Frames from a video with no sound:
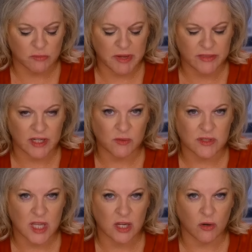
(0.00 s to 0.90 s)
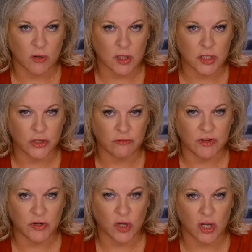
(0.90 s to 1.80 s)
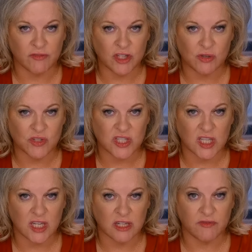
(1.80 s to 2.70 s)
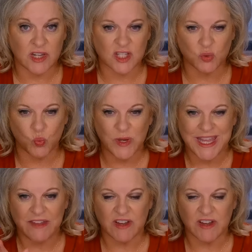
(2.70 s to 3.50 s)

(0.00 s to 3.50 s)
Bethany was saying earlier, very often you see defendants weave